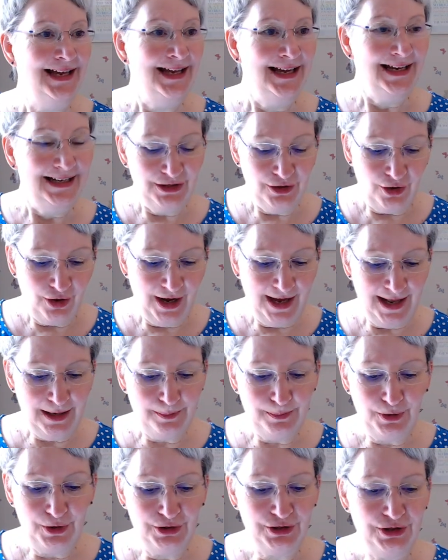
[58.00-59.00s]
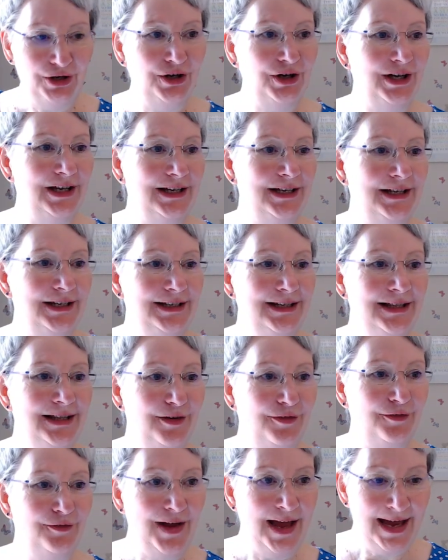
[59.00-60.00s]
Your help or your hurdle, the
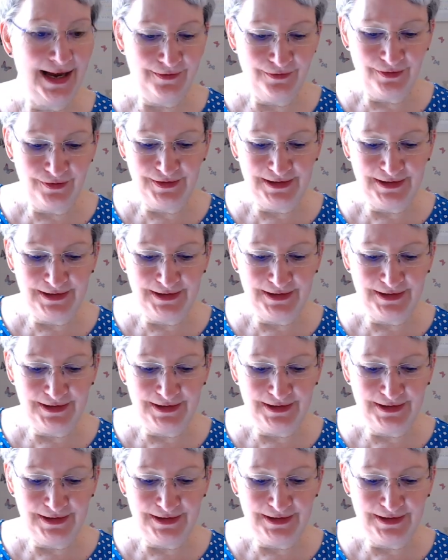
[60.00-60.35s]
Five of